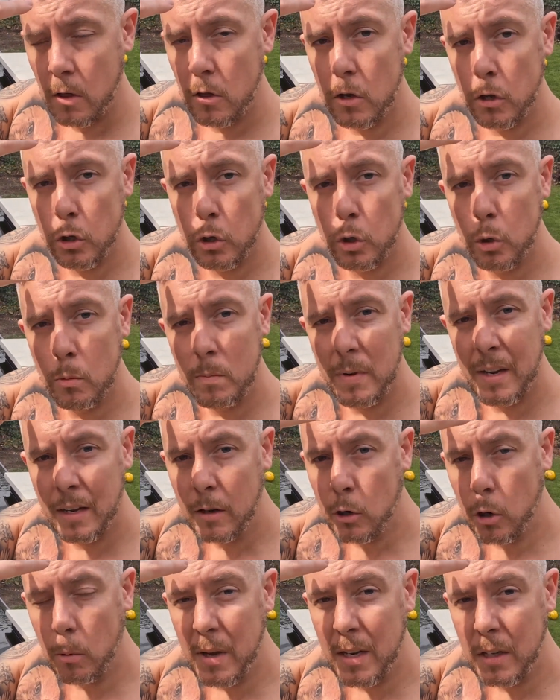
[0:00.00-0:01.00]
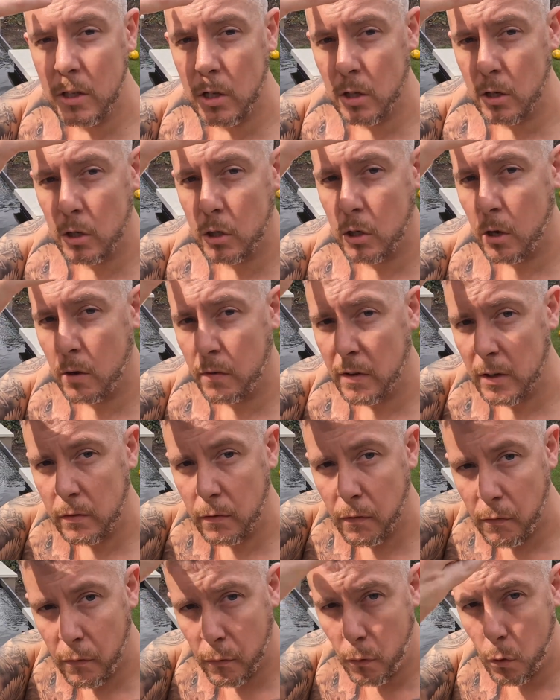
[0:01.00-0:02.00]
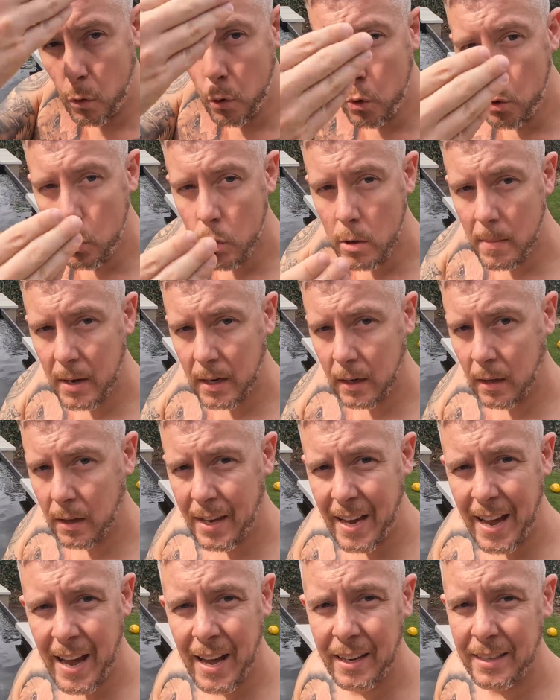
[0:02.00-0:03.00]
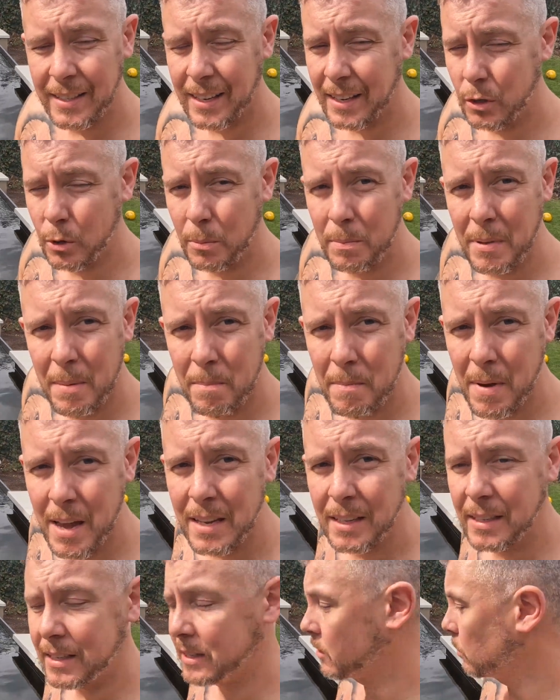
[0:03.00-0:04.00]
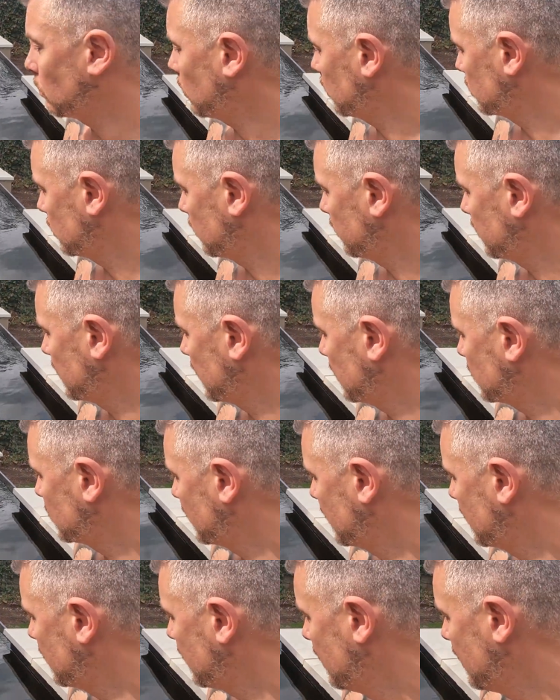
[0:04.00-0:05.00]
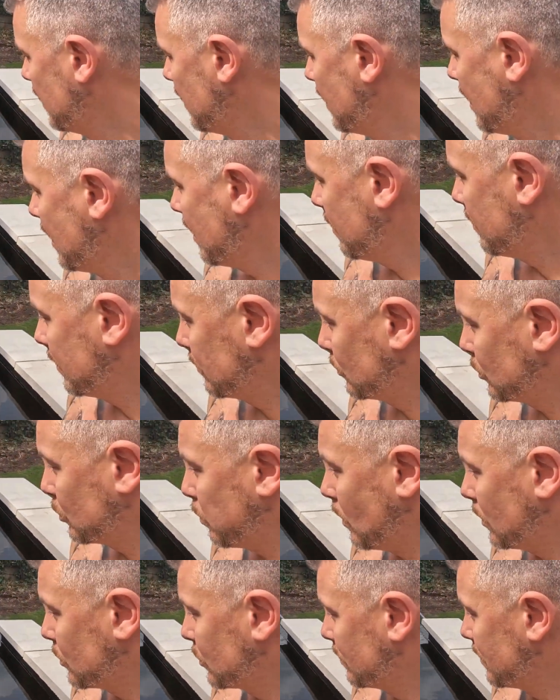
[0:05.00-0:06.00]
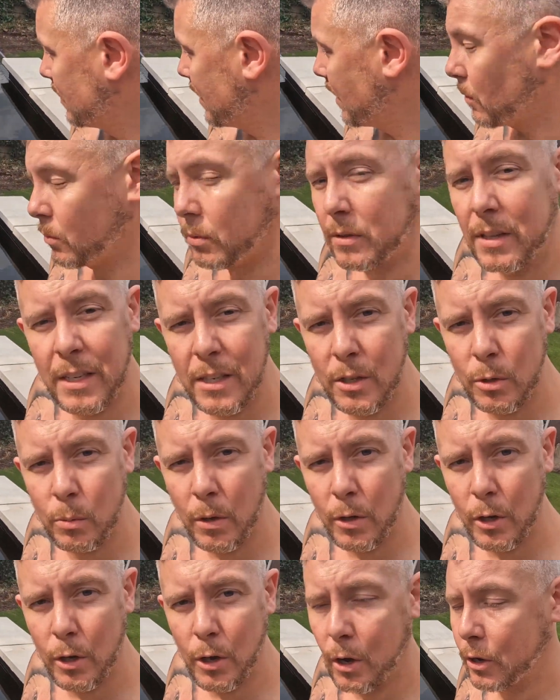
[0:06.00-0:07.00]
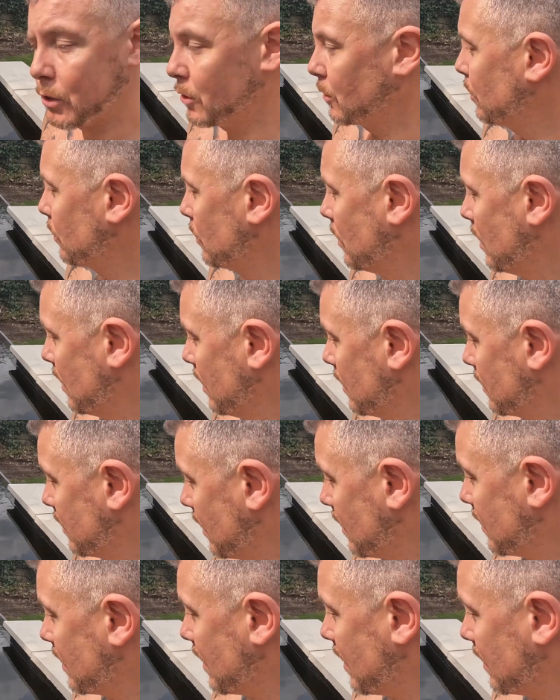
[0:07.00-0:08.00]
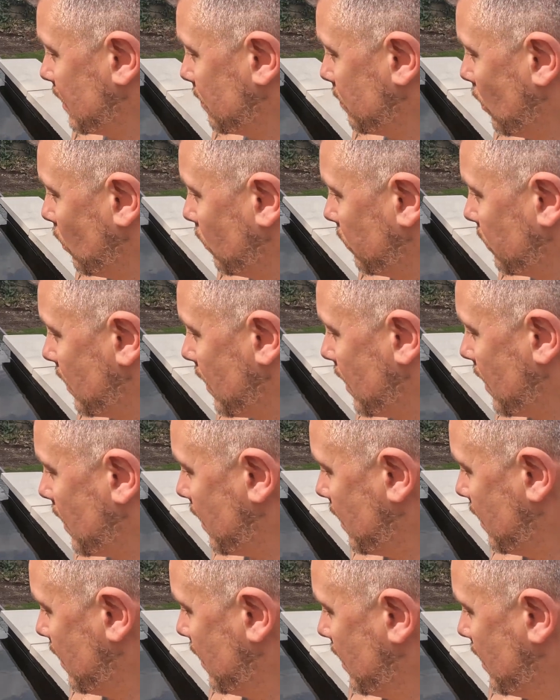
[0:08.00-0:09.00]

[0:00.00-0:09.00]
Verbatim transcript: the sumi coming to the surface through the middle of the eyes that should be amazing to watch over the next year I mean I'm just watching them now this is what the koi do there they are they're both there